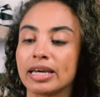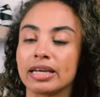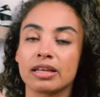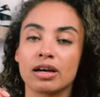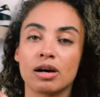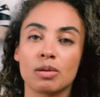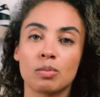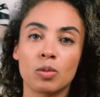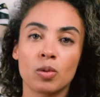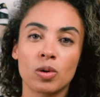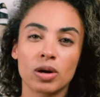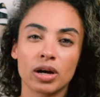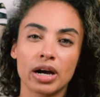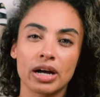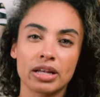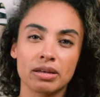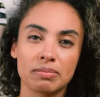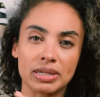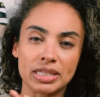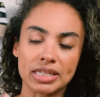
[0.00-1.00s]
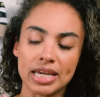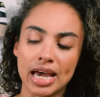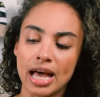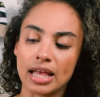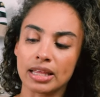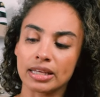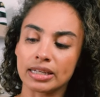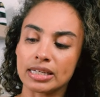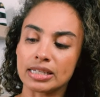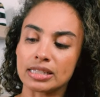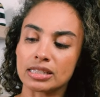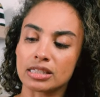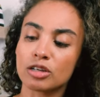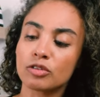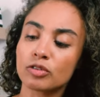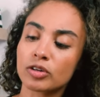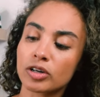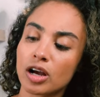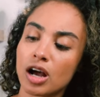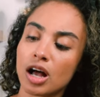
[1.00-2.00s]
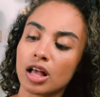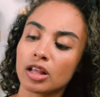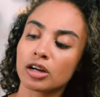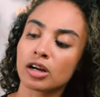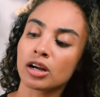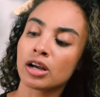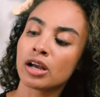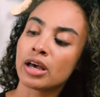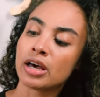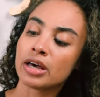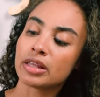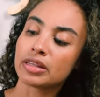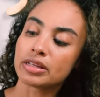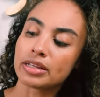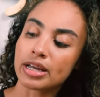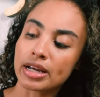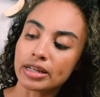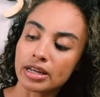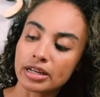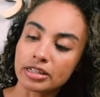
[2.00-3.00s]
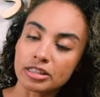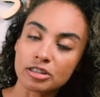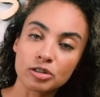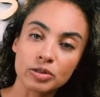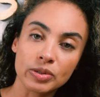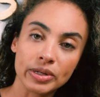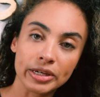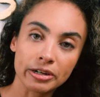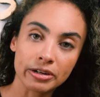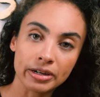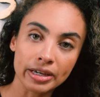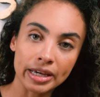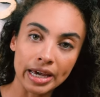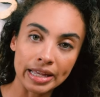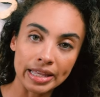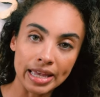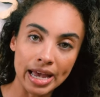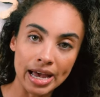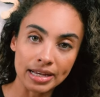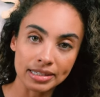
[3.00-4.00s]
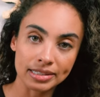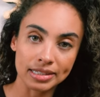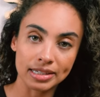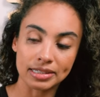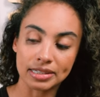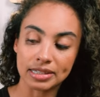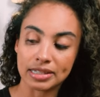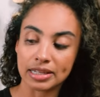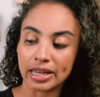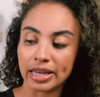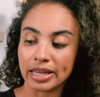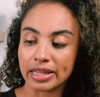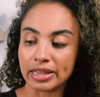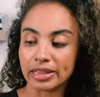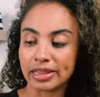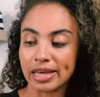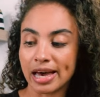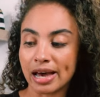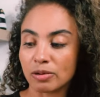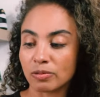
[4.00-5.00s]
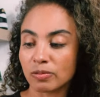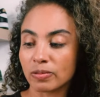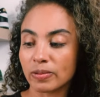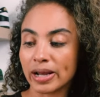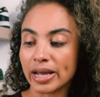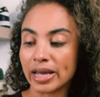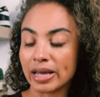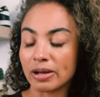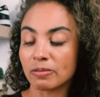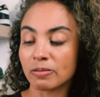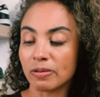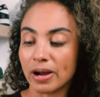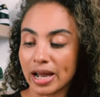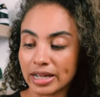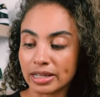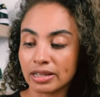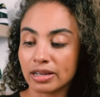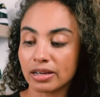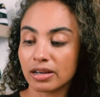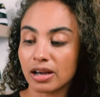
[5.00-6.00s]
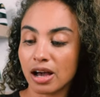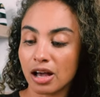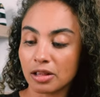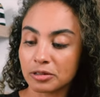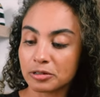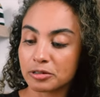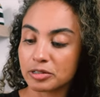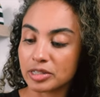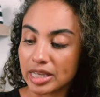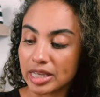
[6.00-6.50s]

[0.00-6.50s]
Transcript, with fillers: in a more kind of metallic silver color. The 992 here again accented in that red, red color